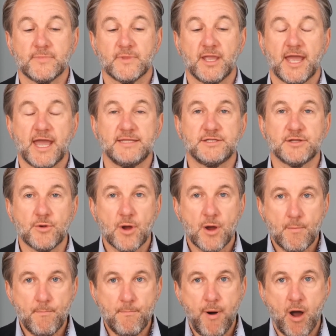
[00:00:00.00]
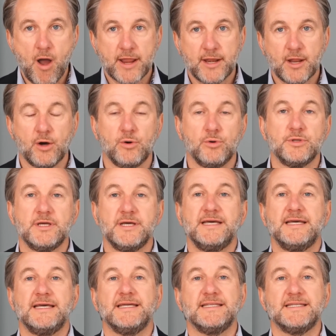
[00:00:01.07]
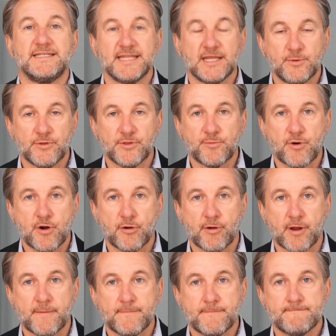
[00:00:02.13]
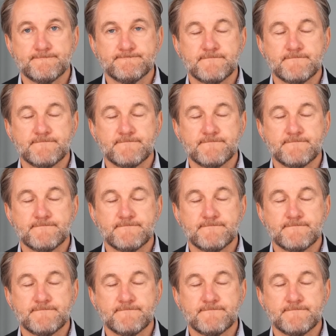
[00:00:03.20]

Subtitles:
Okay, so buy and hold and stick with the program.